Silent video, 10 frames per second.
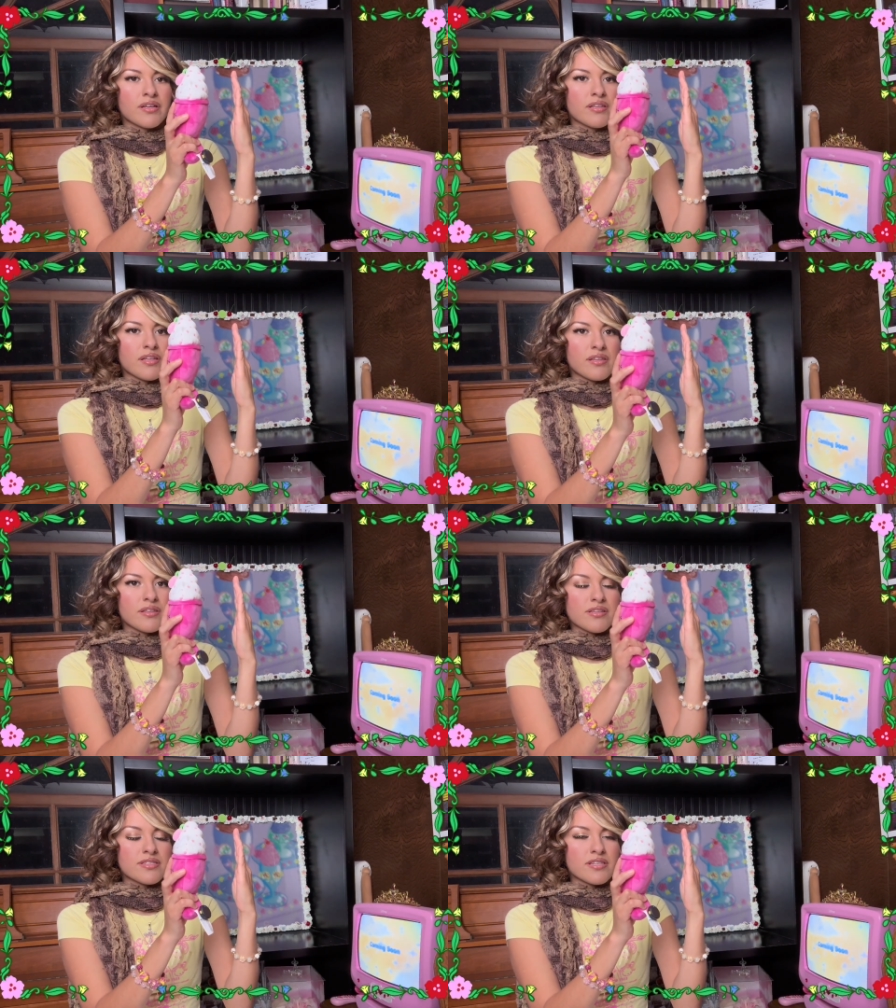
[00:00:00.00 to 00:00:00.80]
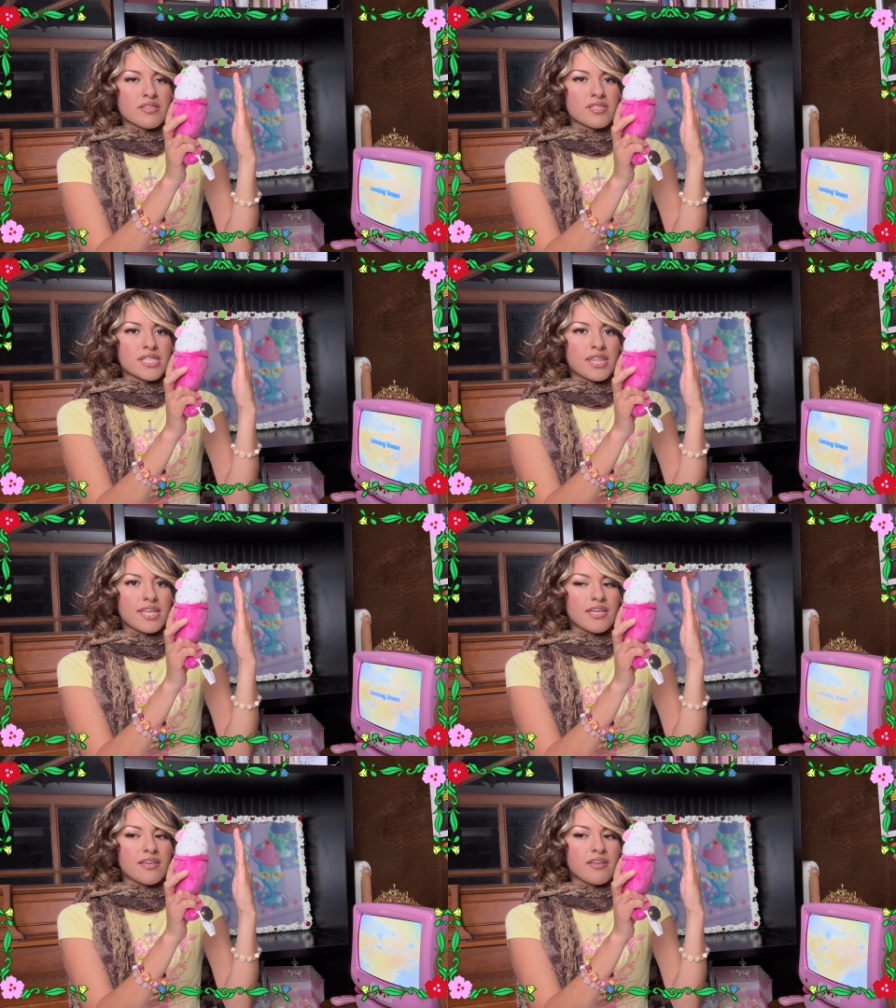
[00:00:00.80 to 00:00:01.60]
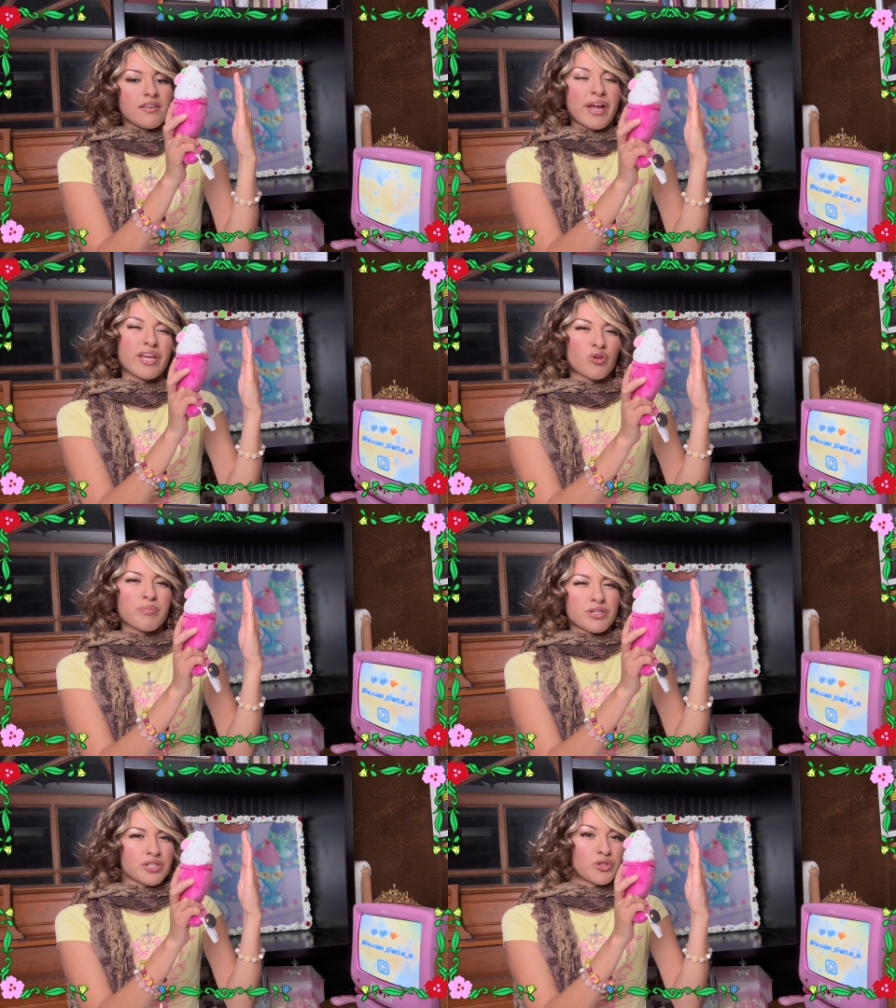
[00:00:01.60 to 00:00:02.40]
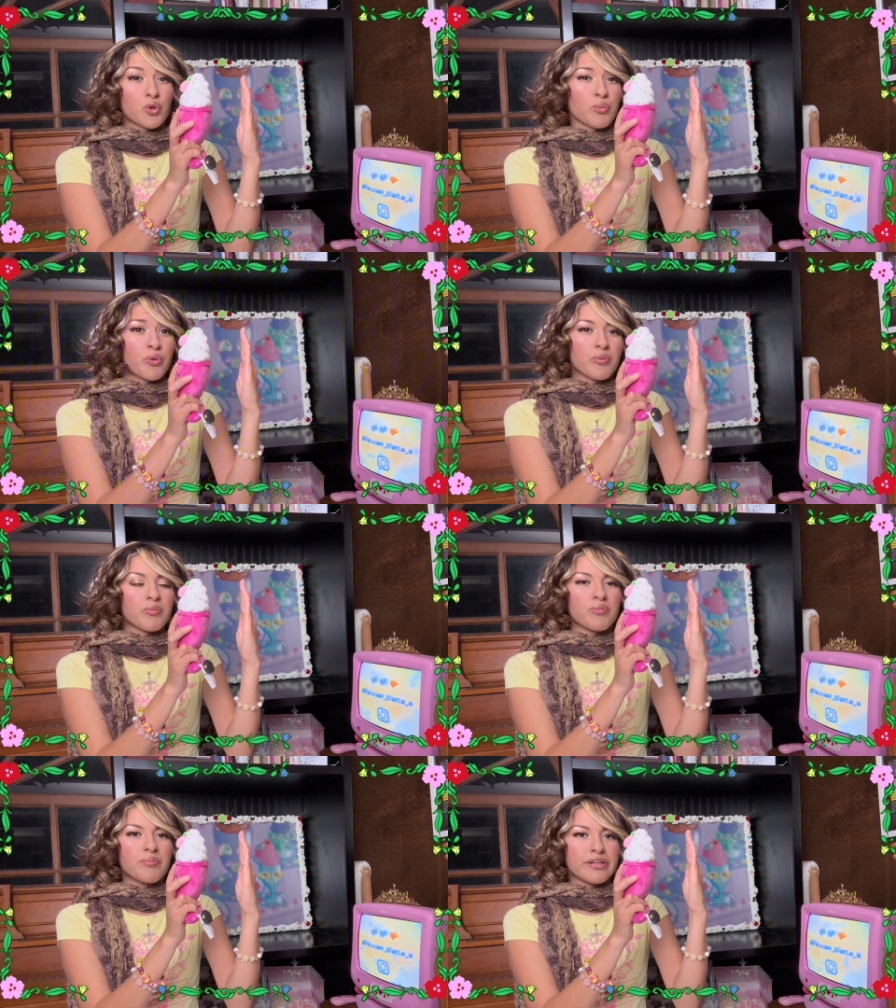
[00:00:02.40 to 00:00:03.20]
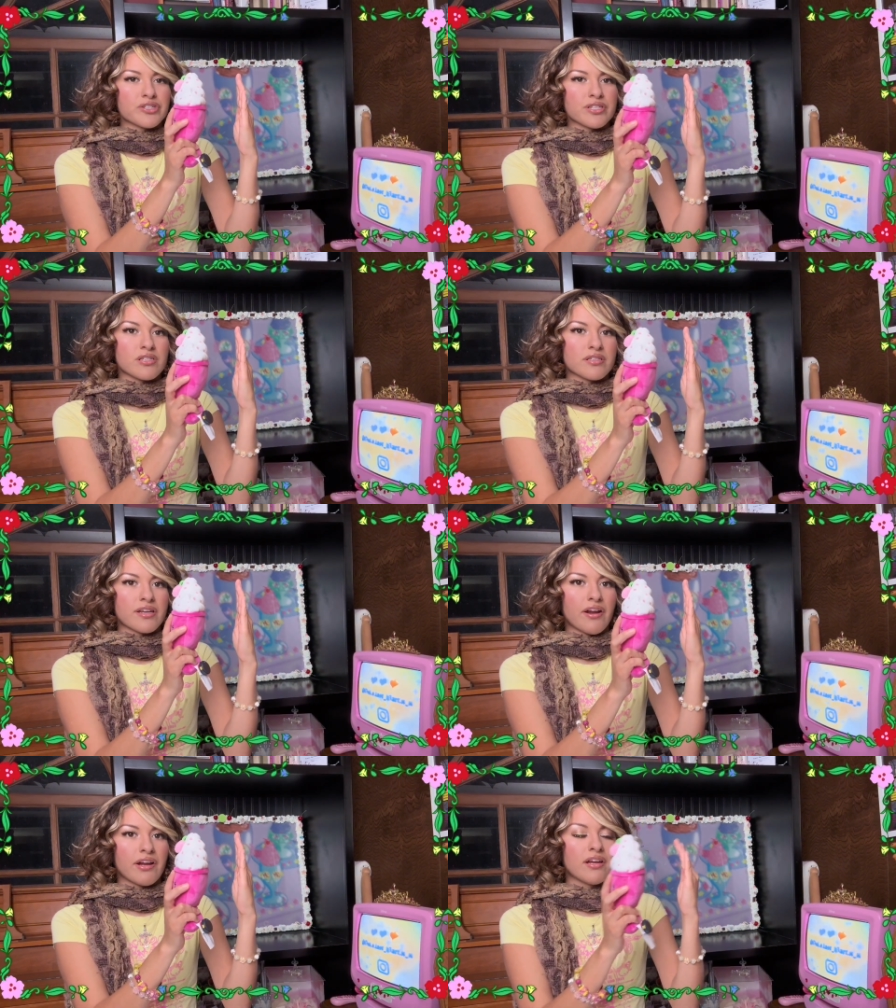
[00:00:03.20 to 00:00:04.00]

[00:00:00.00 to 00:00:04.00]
And then this is the regular picture, like the normal picture, it's not scary.